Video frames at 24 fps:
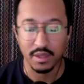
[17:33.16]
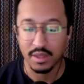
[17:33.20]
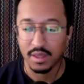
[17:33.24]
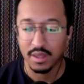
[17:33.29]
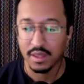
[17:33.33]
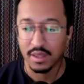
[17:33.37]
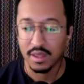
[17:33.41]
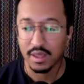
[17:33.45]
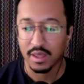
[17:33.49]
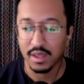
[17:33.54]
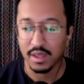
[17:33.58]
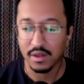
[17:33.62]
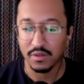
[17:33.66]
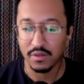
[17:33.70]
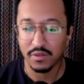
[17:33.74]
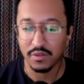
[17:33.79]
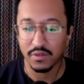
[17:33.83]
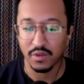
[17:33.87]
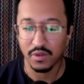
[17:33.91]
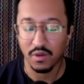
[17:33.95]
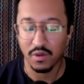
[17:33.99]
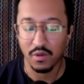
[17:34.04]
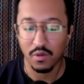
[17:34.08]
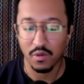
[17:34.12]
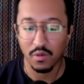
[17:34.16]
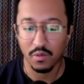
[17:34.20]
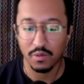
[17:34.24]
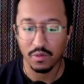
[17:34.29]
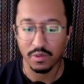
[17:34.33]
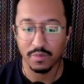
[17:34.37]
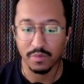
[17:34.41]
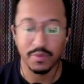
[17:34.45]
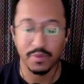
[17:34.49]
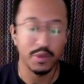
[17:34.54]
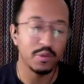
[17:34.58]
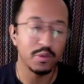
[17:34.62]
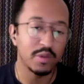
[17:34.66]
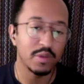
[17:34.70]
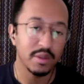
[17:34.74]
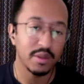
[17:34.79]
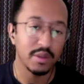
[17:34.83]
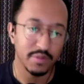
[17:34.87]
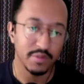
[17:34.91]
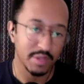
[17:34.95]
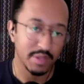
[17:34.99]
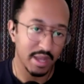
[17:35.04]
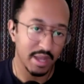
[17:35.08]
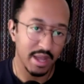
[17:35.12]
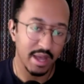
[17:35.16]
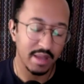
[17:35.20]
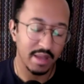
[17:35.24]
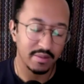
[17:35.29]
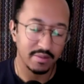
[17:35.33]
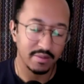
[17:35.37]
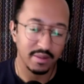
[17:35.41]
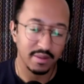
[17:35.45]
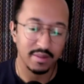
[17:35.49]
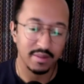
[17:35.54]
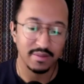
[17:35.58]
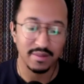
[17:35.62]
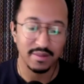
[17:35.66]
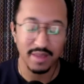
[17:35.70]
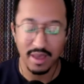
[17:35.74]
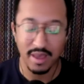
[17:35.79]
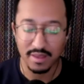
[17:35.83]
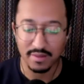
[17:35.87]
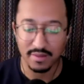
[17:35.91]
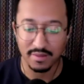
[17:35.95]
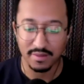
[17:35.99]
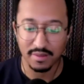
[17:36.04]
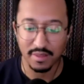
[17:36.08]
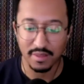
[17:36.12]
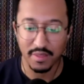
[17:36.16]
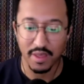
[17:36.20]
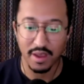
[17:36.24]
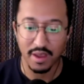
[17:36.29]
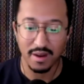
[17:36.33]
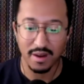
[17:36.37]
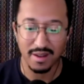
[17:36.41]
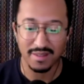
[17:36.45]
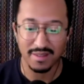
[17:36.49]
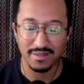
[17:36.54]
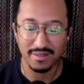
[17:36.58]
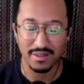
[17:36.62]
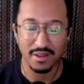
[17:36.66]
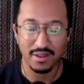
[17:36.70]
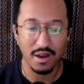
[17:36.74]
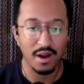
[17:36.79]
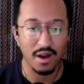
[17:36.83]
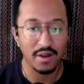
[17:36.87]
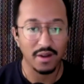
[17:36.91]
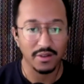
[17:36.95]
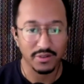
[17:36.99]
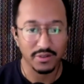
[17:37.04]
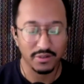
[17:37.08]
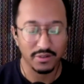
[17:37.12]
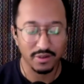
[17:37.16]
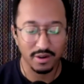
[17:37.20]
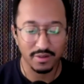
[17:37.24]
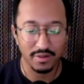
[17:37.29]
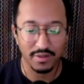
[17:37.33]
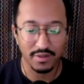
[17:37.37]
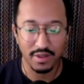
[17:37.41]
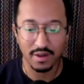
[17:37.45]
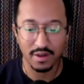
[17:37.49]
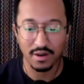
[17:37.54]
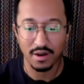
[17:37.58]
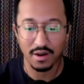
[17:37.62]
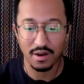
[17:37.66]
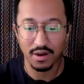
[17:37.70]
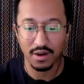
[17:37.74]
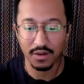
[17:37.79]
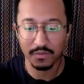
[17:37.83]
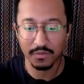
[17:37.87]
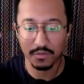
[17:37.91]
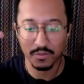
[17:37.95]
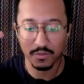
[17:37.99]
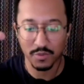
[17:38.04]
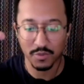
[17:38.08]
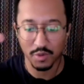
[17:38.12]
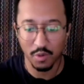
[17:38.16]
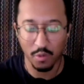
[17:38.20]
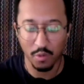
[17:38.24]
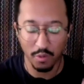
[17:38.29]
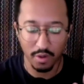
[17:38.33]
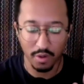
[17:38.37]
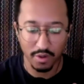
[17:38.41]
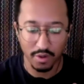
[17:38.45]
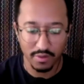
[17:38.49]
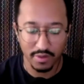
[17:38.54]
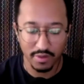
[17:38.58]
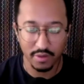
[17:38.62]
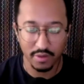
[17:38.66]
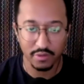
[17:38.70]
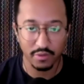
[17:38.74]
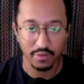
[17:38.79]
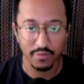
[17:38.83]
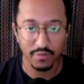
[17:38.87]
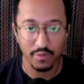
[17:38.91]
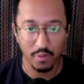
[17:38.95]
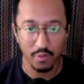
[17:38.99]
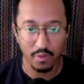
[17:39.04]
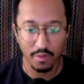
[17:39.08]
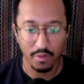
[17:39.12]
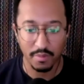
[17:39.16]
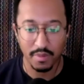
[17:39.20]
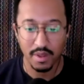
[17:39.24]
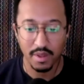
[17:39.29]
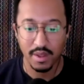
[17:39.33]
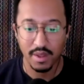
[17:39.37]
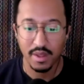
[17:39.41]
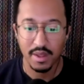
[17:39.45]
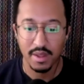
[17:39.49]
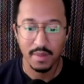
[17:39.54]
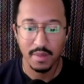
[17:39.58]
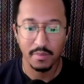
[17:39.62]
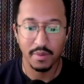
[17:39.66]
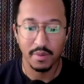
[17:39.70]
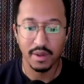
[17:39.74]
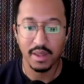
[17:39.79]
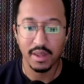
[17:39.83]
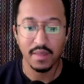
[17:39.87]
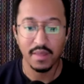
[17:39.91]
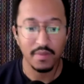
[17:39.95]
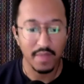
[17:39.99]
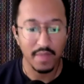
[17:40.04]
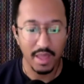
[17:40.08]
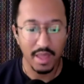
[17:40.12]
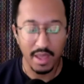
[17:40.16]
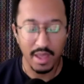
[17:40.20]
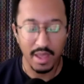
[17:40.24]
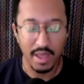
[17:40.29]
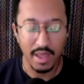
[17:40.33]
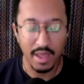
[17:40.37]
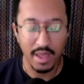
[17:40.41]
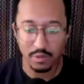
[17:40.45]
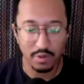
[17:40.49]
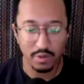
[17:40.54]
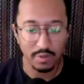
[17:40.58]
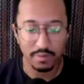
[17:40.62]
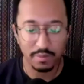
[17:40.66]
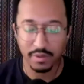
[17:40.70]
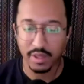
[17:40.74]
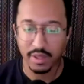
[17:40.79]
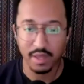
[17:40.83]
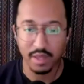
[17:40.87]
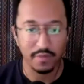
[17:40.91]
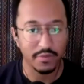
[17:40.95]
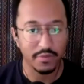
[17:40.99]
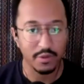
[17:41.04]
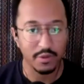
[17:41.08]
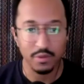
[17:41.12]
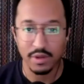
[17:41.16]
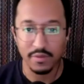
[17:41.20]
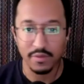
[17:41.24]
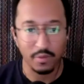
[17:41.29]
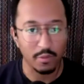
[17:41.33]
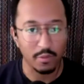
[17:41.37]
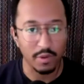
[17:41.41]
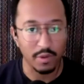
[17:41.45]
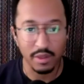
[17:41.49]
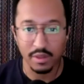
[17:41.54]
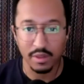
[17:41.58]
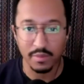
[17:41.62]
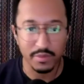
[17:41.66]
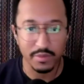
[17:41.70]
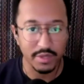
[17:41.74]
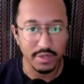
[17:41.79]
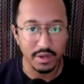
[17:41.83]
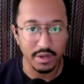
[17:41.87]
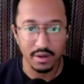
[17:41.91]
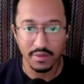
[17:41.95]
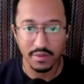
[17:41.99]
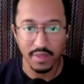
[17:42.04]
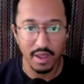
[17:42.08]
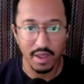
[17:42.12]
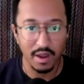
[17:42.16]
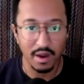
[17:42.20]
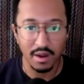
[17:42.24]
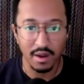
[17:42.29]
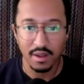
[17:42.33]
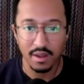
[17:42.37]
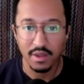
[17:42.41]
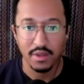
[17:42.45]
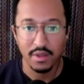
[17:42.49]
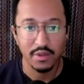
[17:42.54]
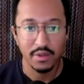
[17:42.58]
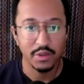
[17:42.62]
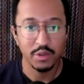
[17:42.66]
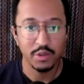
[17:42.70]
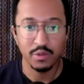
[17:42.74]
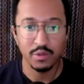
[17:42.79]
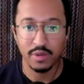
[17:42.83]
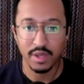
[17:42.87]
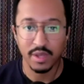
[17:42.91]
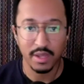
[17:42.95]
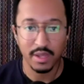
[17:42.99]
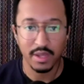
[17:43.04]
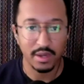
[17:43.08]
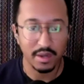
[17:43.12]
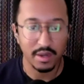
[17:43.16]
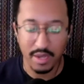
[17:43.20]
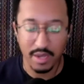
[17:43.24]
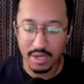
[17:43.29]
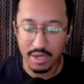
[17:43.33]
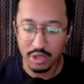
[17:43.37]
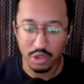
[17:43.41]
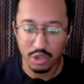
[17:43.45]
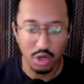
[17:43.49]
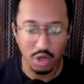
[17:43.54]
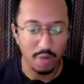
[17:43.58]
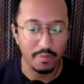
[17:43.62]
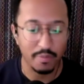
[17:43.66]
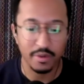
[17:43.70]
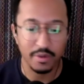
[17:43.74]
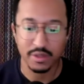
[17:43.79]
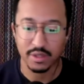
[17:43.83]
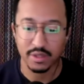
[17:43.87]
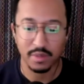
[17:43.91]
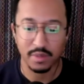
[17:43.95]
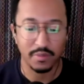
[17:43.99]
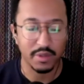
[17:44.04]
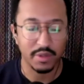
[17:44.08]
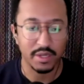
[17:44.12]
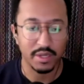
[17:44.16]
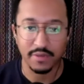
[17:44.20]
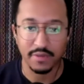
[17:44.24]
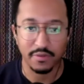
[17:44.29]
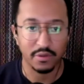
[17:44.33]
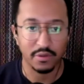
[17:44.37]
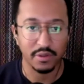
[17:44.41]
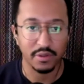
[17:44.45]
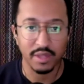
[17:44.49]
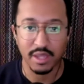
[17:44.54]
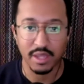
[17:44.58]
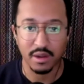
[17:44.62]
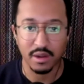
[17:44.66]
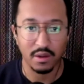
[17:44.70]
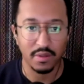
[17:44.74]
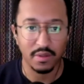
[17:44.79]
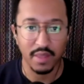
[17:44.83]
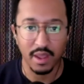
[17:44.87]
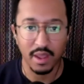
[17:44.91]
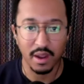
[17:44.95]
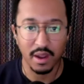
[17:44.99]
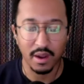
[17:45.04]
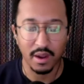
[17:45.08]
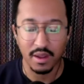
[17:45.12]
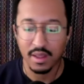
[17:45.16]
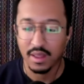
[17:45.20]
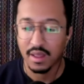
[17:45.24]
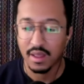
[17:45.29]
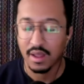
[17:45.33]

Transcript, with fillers: And so the beauty of jazz is yes, there is a construct, there are chords, there's a form, but in that you can play a few different rhythms here and there. You can interpret something differently here and there.